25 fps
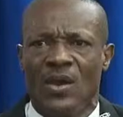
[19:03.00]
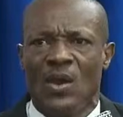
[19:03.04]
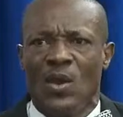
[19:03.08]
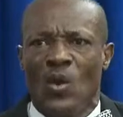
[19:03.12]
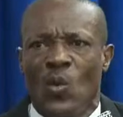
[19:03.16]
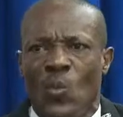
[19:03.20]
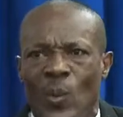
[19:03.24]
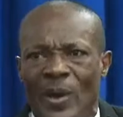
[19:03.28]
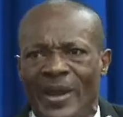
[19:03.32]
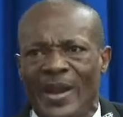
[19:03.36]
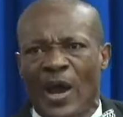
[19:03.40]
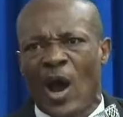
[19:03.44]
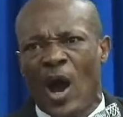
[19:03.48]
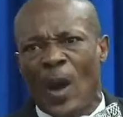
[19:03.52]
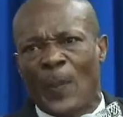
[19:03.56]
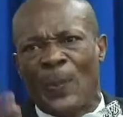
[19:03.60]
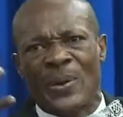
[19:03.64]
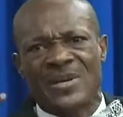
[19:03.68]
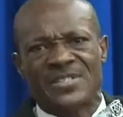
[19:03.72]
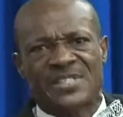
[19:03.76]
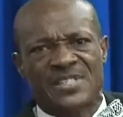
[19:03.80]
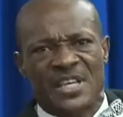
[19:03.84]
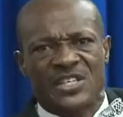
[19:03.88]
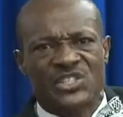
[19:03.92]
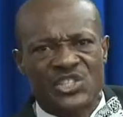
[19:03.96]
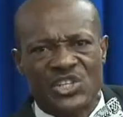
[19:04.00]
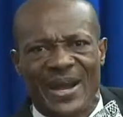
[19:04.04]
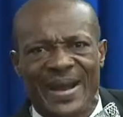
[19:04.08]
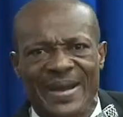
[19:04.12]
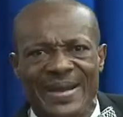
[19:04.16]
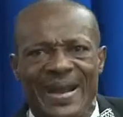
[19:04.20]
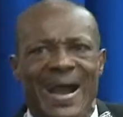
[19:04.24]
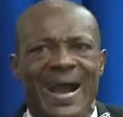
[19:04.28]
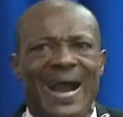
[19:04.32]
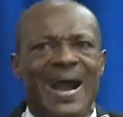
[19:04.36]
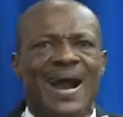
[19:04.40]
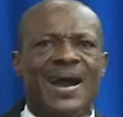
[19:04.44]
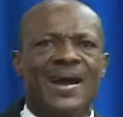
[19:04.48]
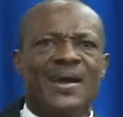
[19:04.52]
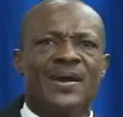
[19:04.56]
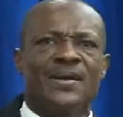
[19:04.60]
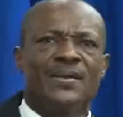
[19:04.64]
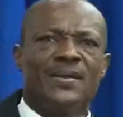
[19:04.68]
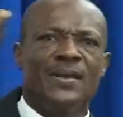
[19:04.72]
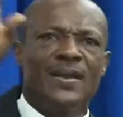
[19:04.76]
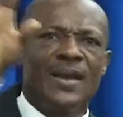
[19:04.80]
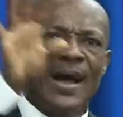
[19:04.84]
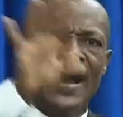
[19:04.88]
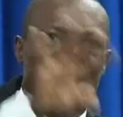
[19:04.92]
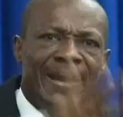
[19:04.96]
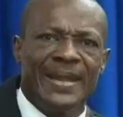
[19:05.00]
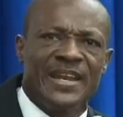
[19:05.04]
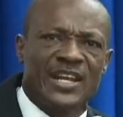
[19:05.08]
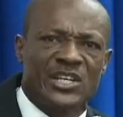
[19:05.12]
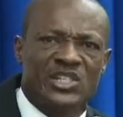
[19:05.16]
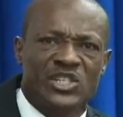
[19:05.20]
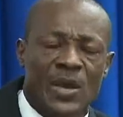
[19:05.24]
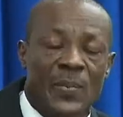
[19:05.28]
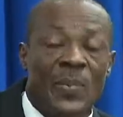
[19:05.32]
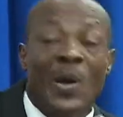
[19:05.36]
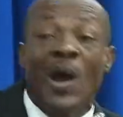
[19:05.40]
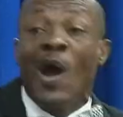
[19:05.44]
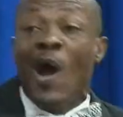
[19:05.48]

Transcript: whether opposition or our leadership,